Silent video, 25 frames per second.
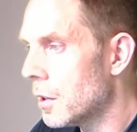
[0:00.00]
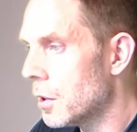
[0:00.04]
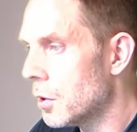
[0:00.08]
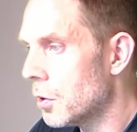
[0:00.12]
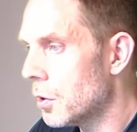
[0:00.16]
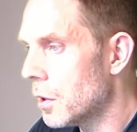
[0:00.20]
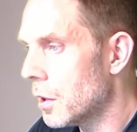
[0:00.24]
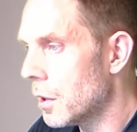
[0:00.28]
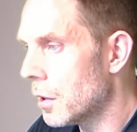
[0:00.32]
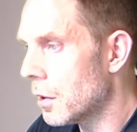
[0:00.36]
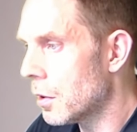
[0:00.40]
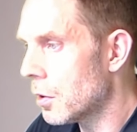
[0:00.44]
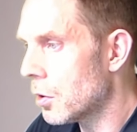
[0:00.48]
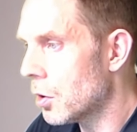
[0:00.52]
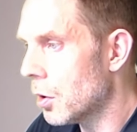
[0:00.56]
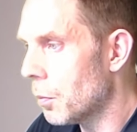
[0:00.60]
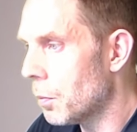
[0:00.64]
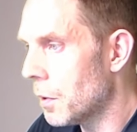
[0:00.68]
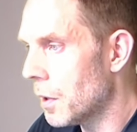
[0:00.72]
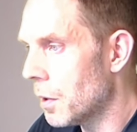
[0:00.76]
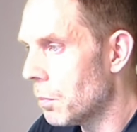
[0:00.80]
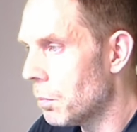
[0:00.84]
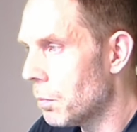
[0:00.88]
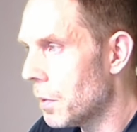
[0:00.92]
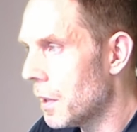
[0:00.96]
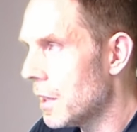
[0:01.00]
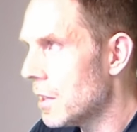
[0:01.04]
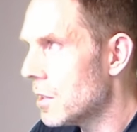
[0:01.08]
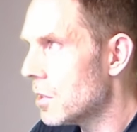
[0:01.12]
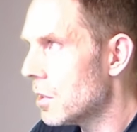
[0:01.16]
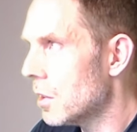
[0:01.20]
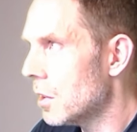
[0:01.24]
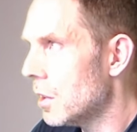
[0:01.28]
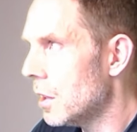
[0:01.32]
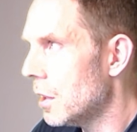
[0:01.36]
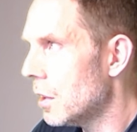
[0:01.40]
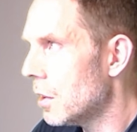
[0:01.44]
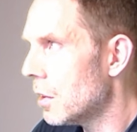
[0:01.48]
You can copy and paste
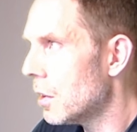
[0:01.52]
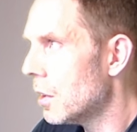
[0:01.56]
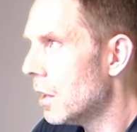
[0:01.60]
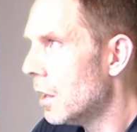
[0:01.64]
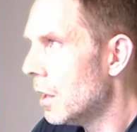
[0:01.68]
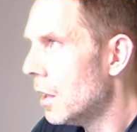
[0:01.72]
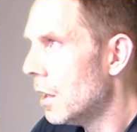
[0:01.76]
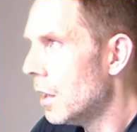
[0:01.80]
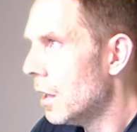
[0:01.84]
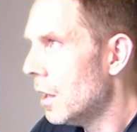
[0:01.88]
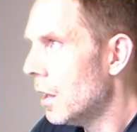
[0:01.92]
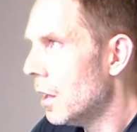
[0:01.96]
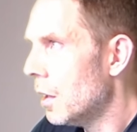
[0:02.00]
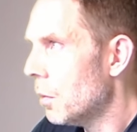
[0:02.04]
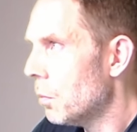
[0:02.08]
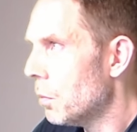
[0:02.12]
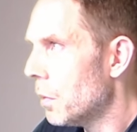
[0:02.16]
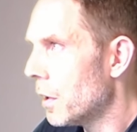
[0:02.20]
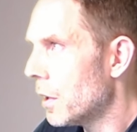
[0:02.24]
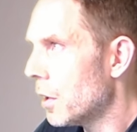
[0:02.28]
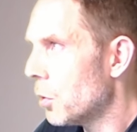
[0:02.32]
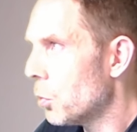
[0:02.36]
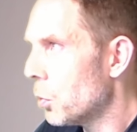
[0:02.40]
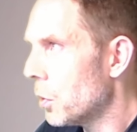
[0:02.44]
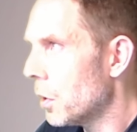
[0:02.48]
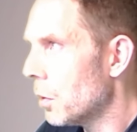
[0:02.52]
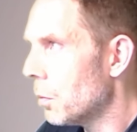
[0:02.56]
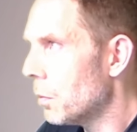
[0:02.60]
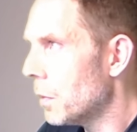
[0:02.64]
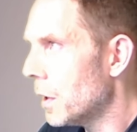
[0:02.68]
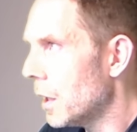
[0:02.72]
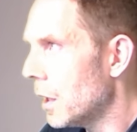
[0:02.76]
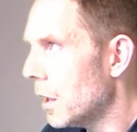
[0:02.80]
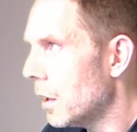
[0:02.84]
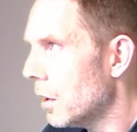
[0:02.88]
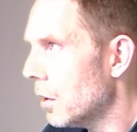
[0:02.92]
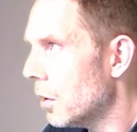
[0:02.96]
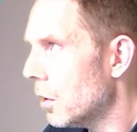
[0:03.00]
it here, but it will
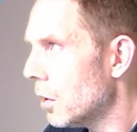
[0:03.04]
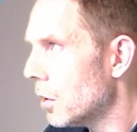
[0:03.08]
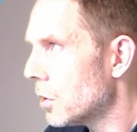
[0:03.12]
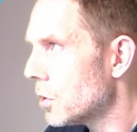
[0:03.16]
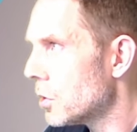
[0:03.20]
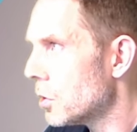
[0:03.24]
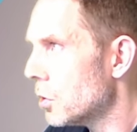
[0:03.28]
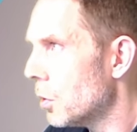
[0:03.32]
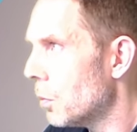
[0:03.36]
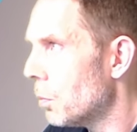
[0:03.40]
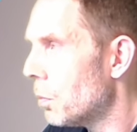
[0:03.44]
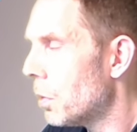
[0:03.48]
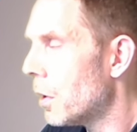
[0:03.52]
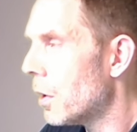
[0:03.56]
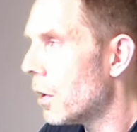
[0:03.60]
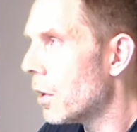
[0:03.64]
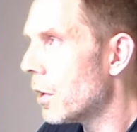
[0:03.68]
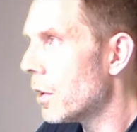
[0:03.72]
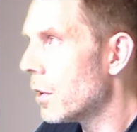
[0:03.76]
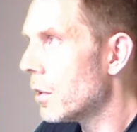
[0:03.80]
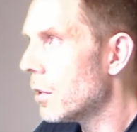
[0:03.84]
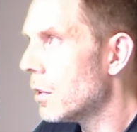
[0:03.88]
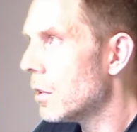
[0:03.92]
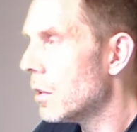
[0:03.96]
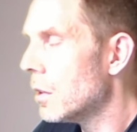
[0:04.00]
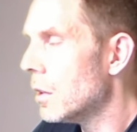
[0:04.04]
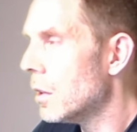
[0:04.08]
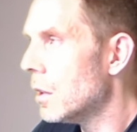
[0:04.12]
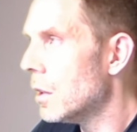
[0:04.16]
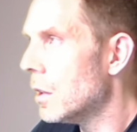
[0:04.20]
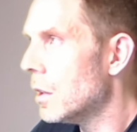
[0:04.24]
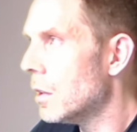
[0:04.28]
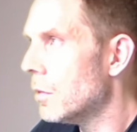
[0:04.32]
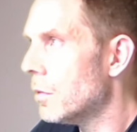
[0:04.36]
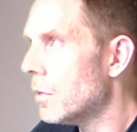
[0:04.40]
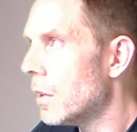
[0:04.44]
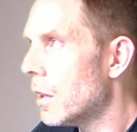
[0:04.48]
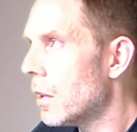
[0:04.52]
be also part
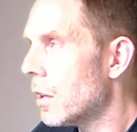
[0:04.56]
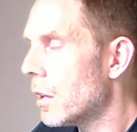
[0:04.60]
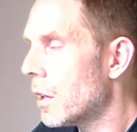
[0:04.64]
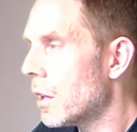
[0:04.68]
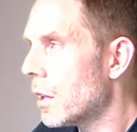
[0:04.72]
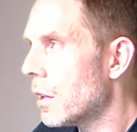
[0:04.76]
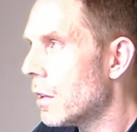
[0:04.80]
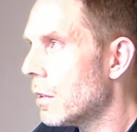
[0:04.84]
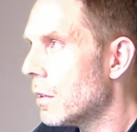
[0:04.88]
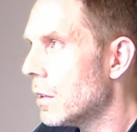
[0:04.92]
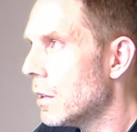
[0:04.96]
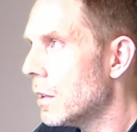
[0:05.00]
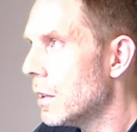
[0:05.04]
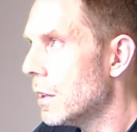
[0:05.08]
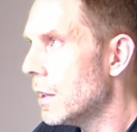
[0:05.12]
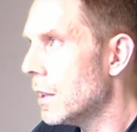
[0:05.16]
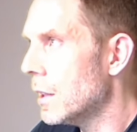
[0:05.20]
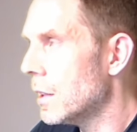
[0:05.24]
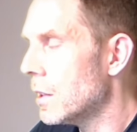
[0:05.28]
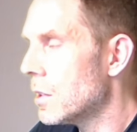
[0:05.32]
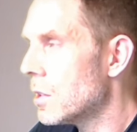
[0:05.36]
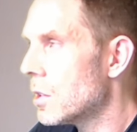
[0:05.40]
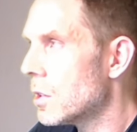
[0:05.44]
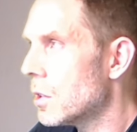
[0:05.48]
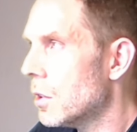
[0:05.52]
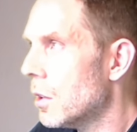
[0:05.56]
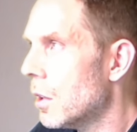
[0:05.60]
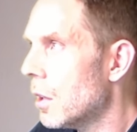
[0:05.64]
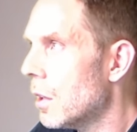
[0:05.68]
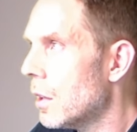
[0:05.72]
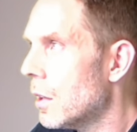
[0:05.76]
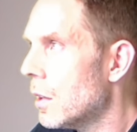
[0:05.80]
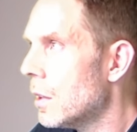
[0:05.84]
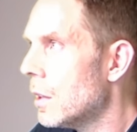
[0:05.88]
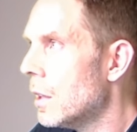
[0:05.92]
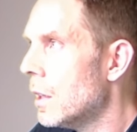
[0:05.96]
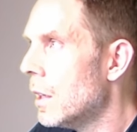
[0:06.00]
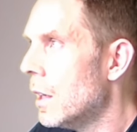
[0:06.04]
of our
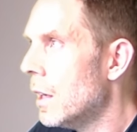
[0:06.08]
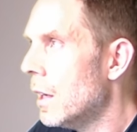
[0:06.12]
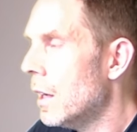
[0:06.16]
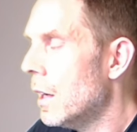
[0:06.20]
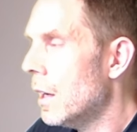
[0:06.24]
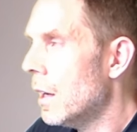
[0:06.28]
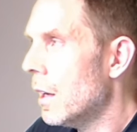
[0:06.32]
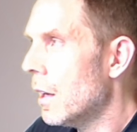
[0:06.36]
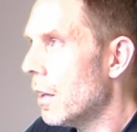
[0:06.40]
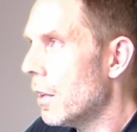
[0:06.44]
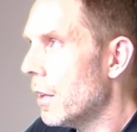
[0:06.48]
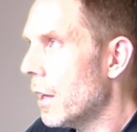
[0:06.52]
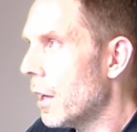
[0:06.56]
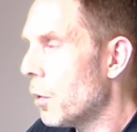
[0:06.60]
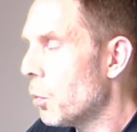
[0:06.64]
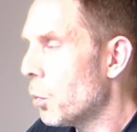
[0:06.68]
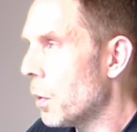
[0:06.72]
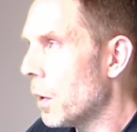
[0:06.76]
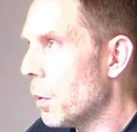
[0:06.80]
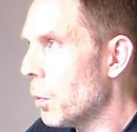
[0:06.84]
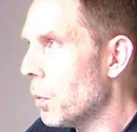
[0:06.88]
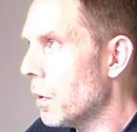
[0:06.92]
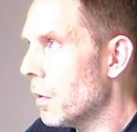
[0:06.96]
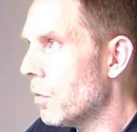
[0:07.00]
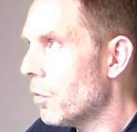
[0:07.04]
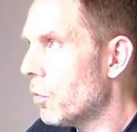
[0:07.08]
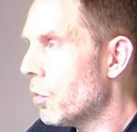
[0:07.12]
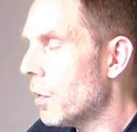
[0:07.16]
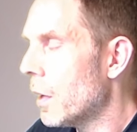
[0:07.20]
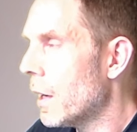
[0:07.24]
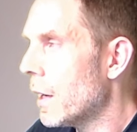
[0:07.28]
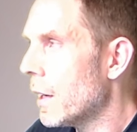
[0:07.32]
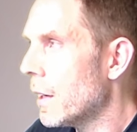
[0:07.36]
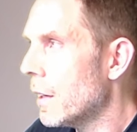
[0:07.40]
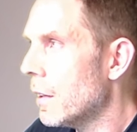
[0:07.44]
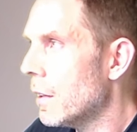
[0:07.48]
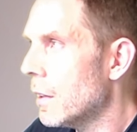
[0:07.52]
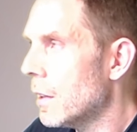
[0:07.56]
installer that we will
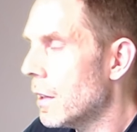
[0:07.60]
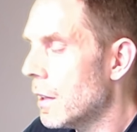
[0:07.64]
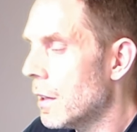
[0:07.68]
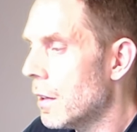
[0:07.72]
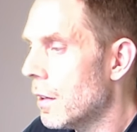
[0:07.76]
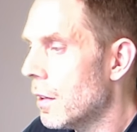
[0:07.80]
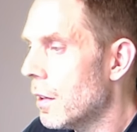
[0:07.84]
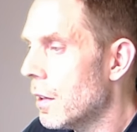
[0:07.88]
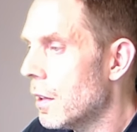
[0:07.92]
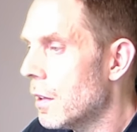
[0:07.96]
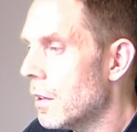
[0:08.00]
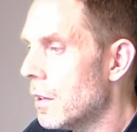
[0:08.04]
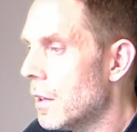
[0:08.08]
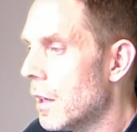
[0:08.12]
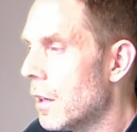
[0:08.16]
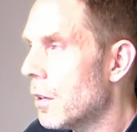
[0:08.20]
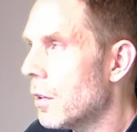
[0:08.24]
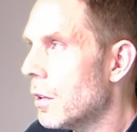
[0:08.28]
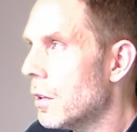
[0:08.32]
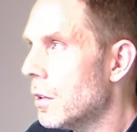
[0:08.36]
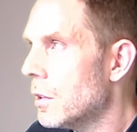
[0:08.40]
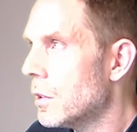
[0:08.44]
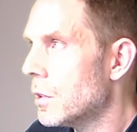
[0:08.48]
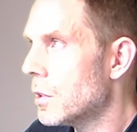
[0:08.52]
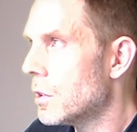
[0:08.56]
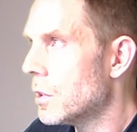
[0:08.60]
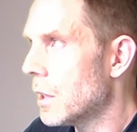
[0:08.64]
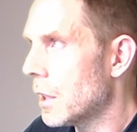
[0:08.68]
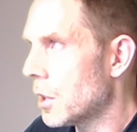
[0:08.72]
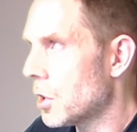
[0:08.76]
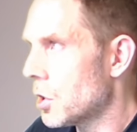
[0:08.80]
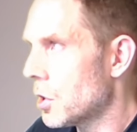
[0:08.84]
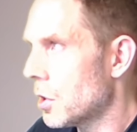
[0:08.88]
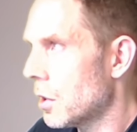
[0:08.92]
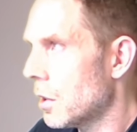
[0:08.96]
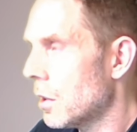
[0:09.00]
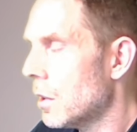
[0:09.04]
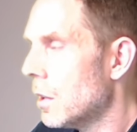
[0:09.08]
find in the download
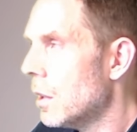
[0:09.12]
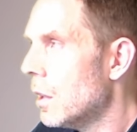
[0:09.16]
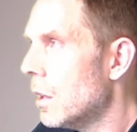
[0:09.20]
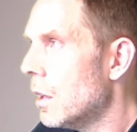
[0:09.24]
section